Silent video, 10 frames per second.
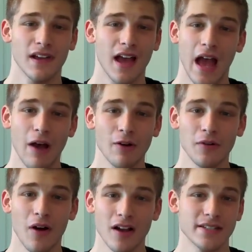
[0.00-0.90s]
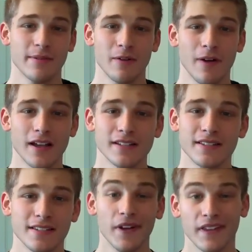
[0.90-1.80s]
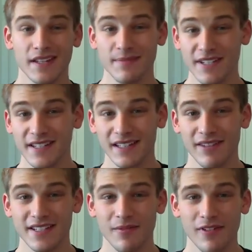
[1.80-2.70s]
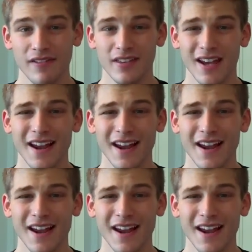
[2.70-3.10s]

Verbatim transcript: how awesome it was. But that's basically my summary of the